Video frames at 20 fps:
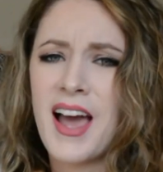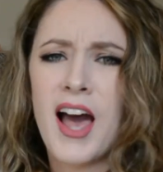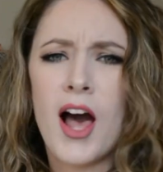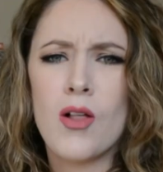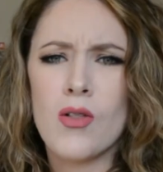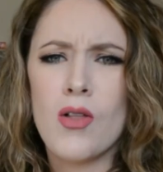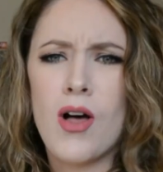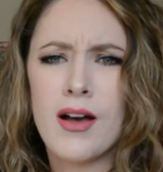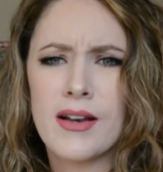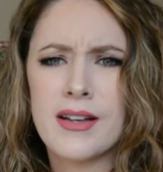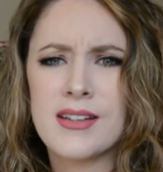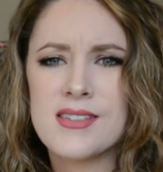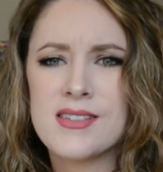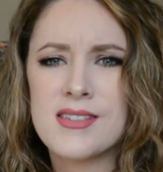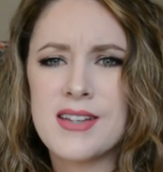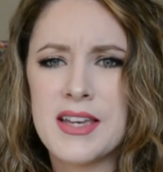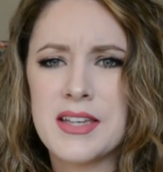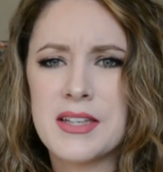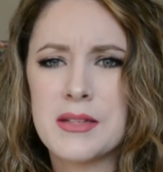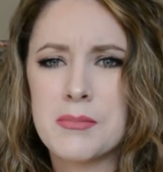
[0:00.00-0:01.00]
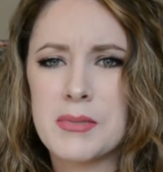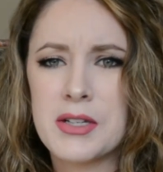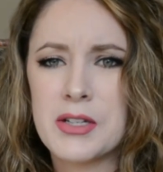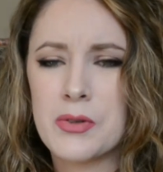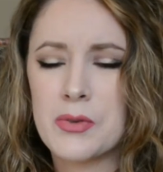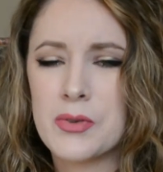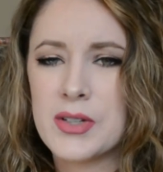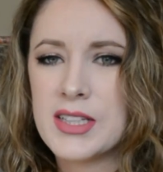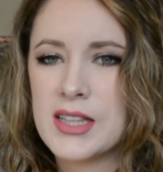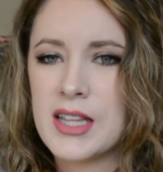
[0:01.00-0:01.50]
how long it's taken me
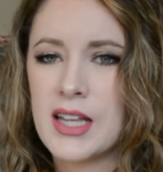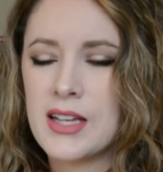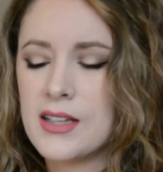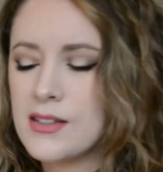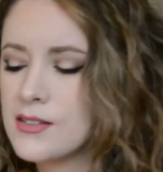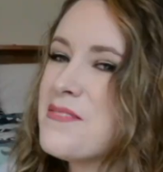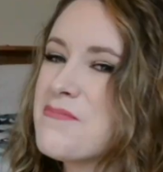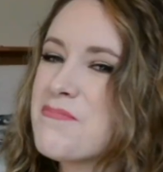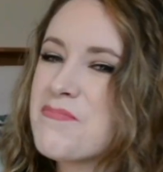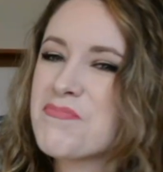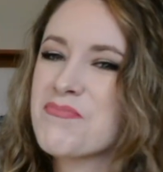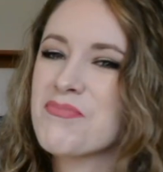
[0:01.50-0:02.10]
to read this.